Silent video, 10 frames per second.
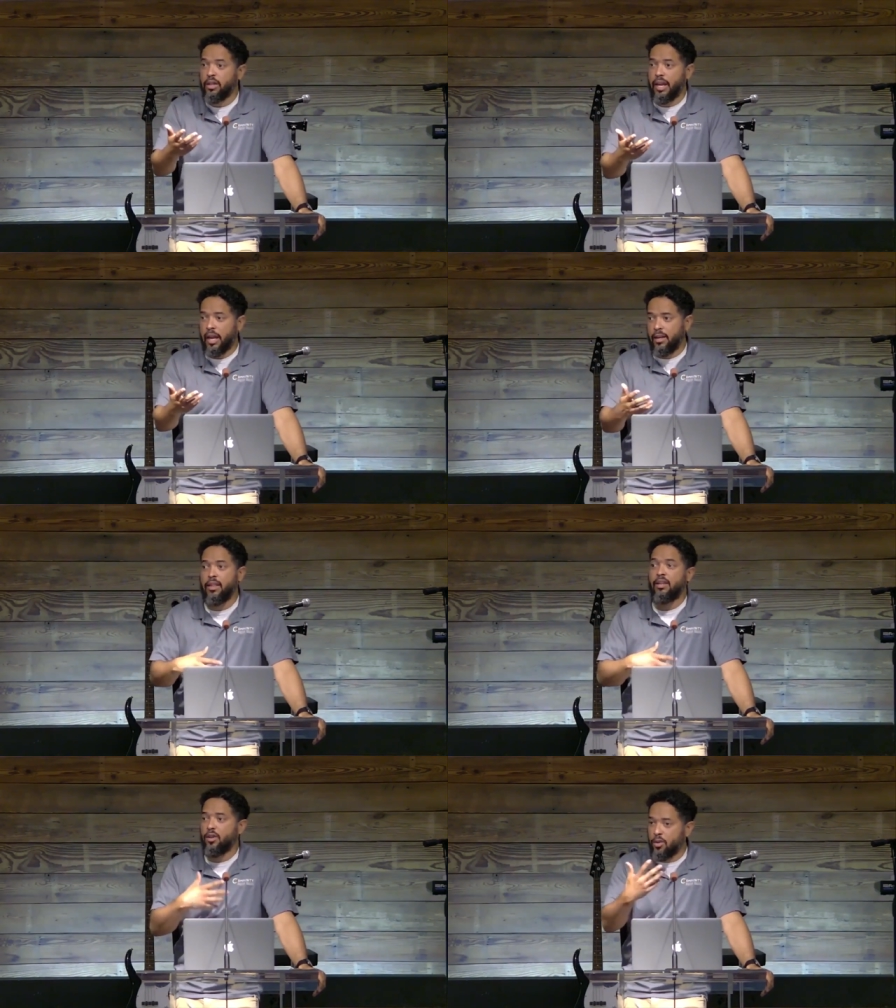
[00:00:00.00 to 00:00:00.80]
at it.
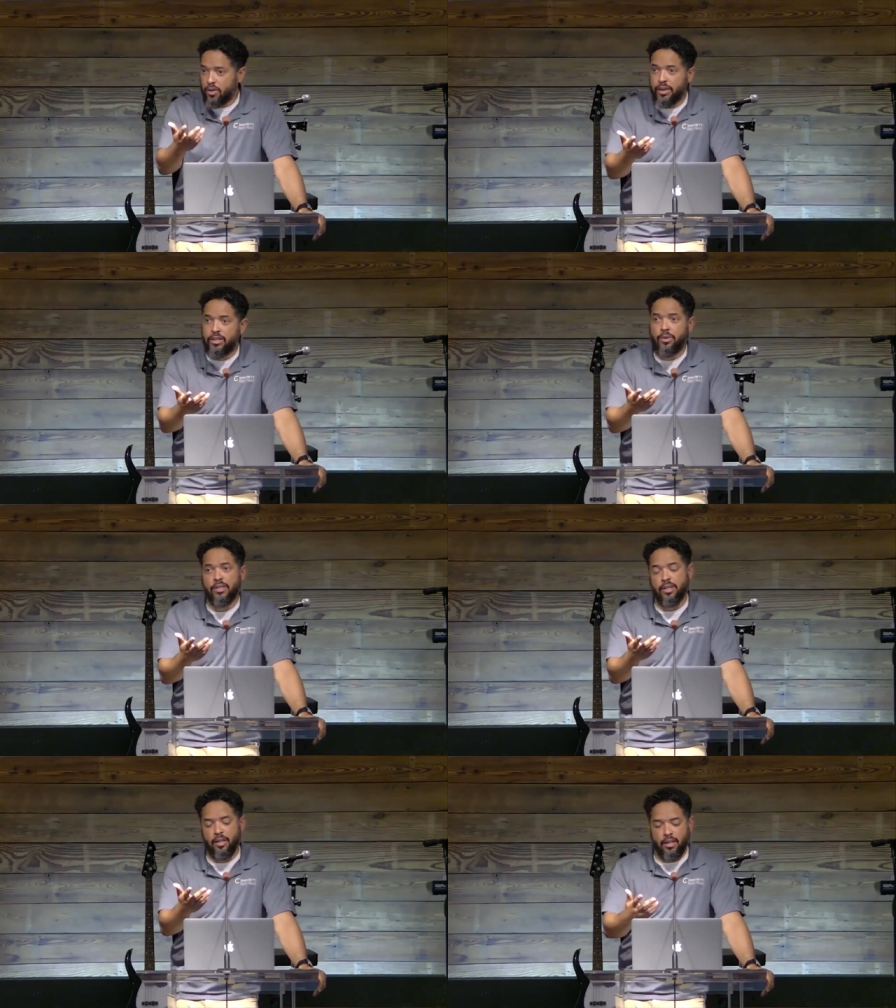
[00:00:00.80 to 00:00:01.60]
They know you're
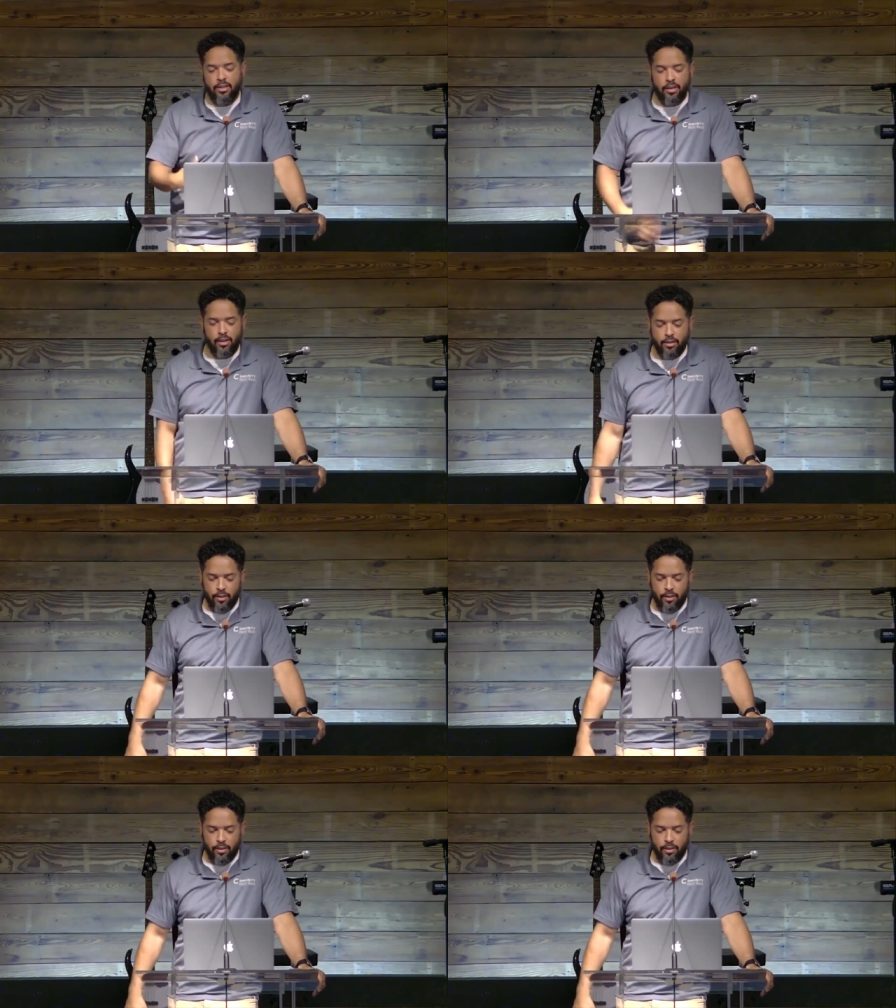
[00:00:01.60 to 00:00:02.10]
interested in these things.